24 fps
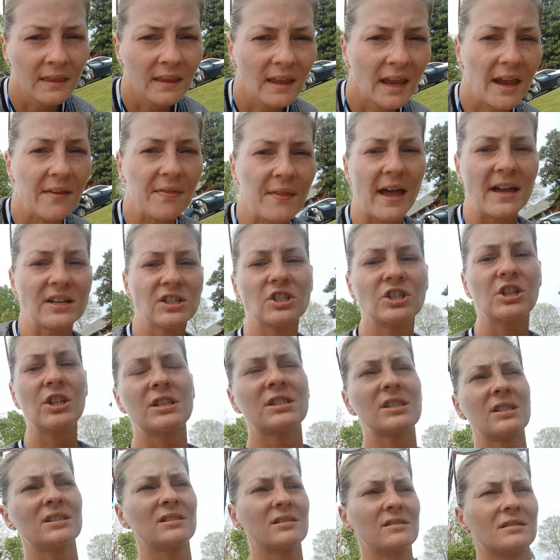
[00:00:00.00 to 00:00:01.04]
And that's
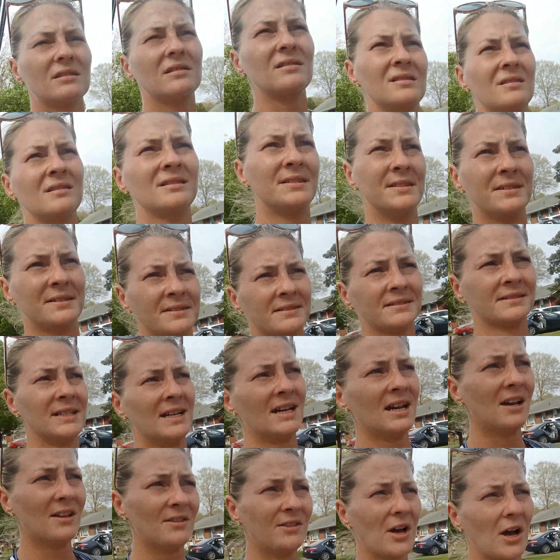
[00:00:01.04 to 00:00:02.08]
just
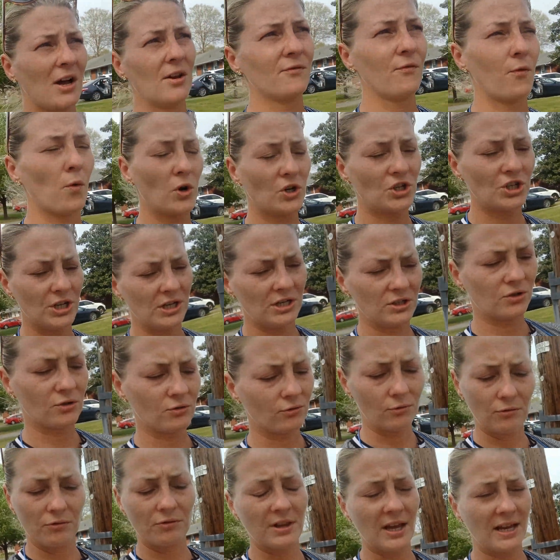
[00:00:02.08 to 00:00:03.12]
the unfortunate
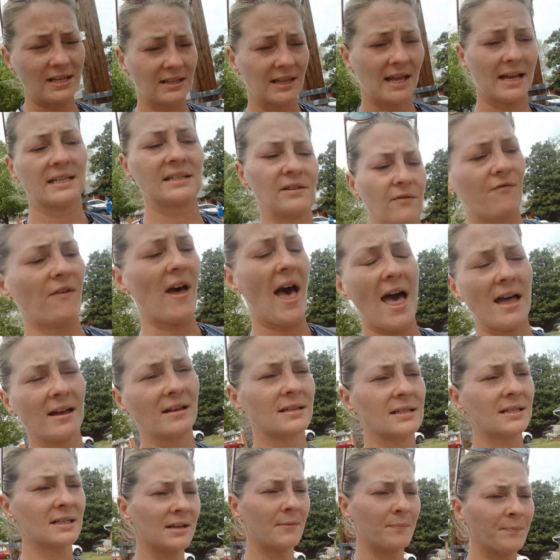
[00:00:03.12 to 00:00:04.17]
truth. That's a
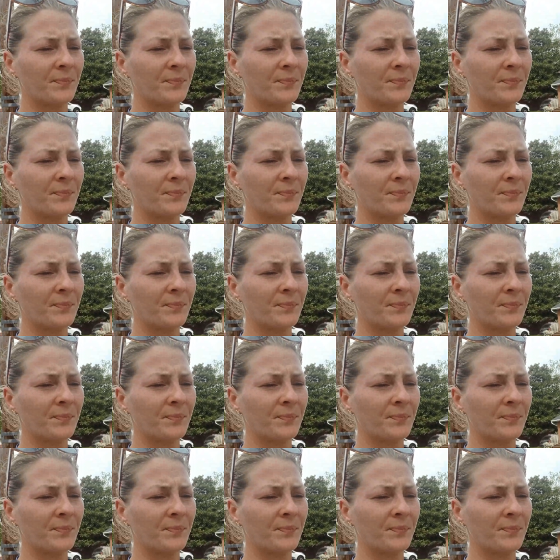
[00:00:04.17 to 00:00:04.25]
fact.